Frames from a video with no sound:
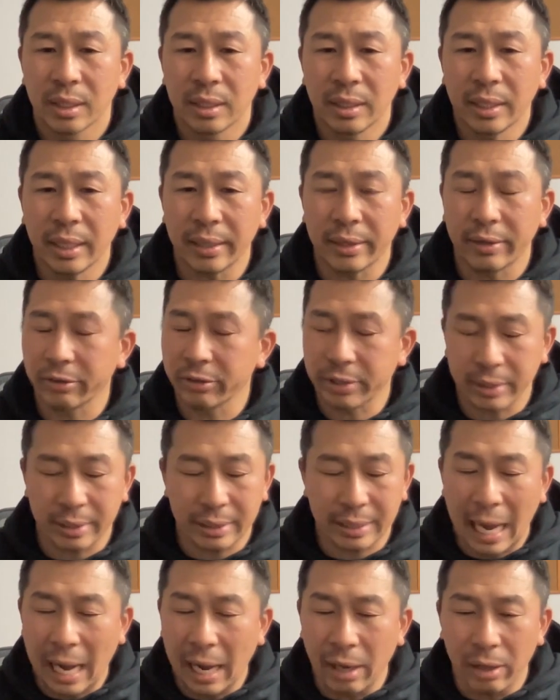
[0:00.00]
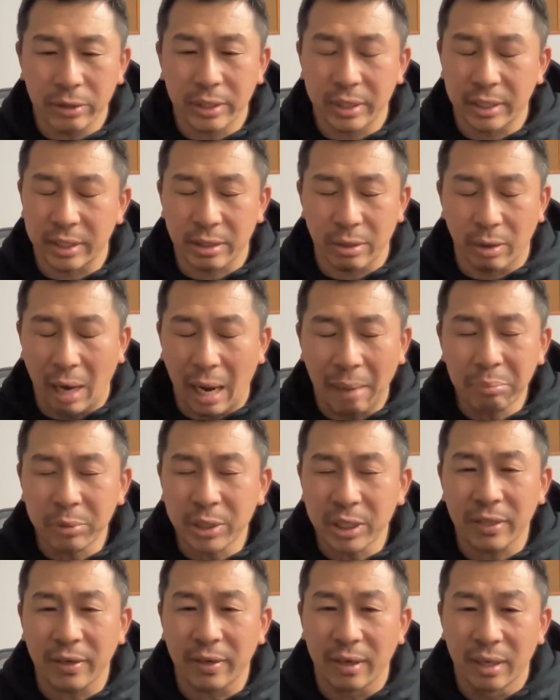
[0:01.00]
Yeah, there's thousands. So I'm
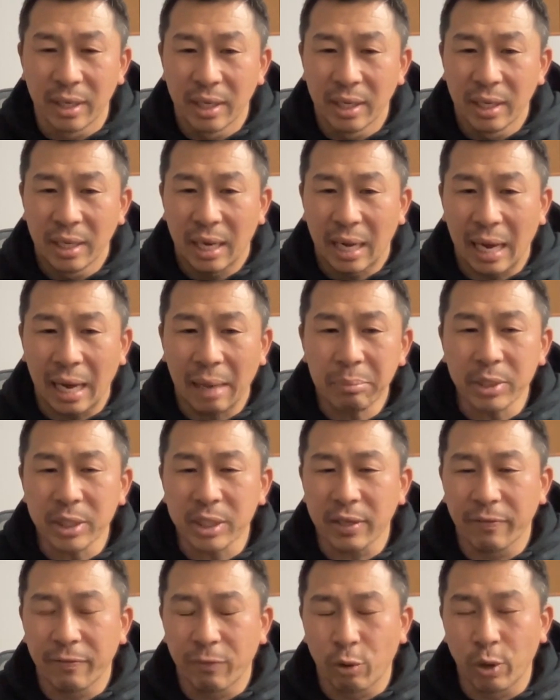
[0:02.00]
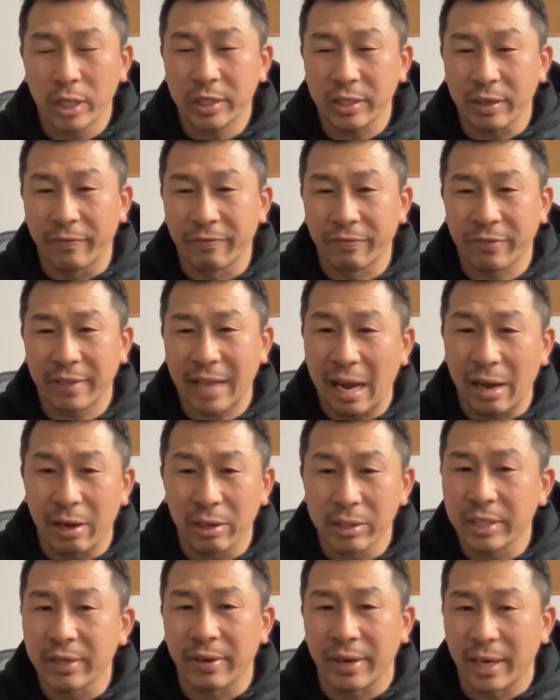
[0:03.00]
just a voice of
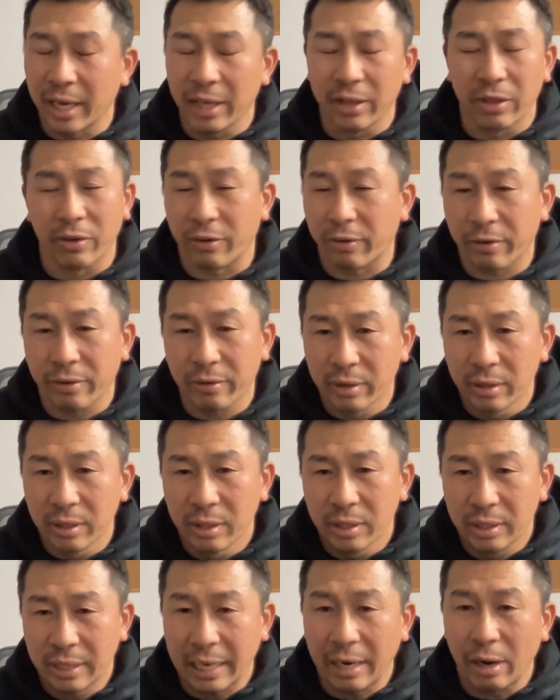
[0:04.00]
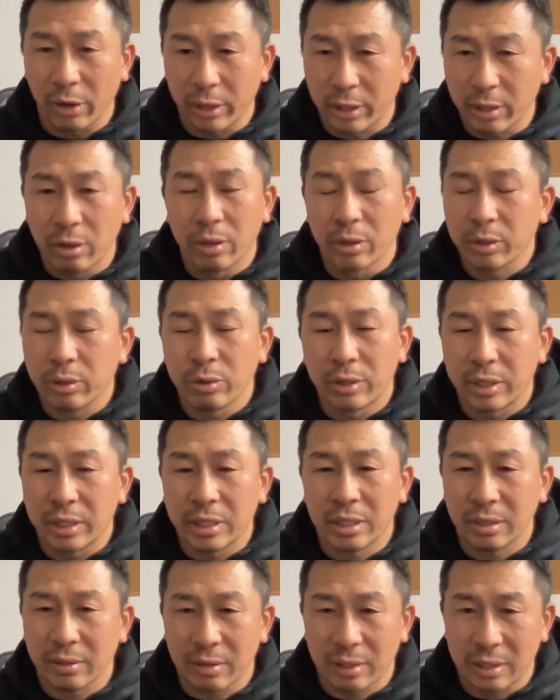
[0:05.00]
thousands of other that are going through
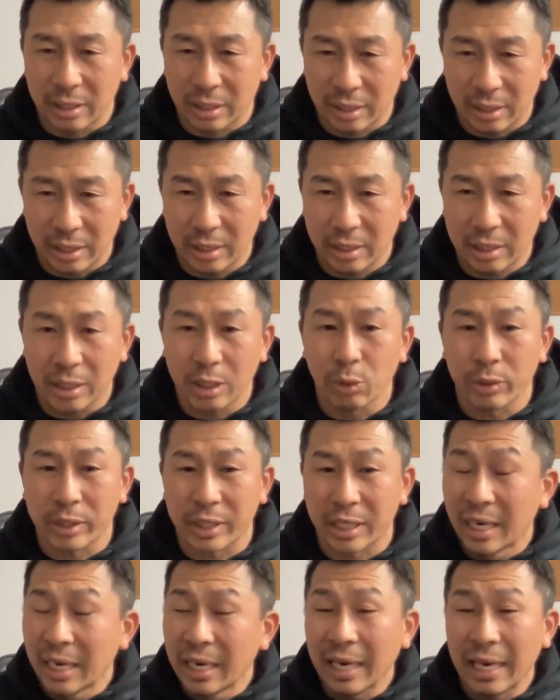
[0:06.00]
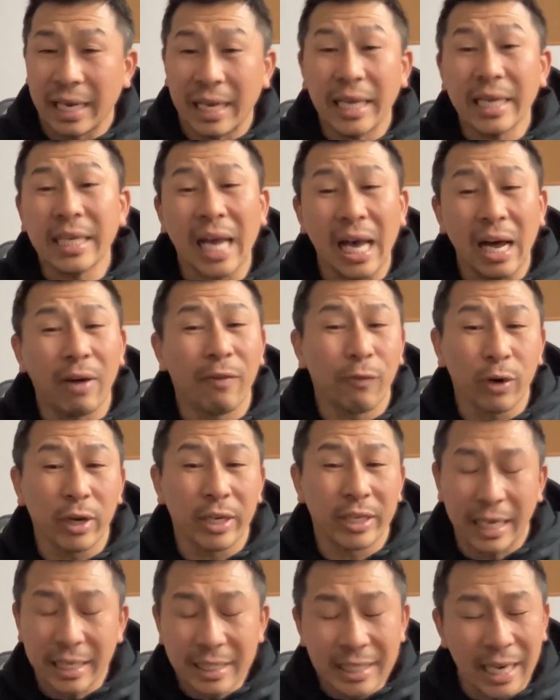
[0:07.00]
this situation in
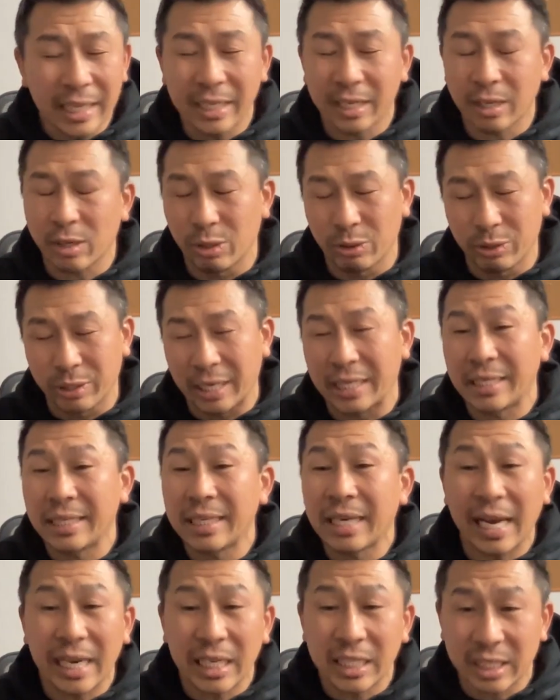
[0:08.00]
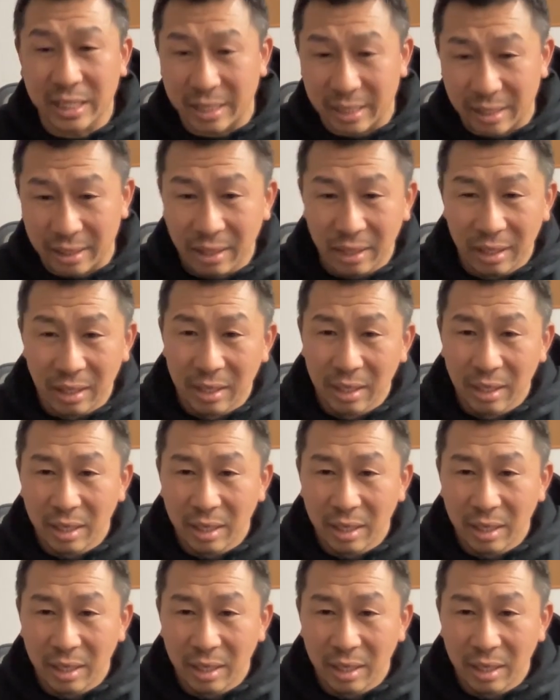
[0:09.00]
California. That's not including the nation.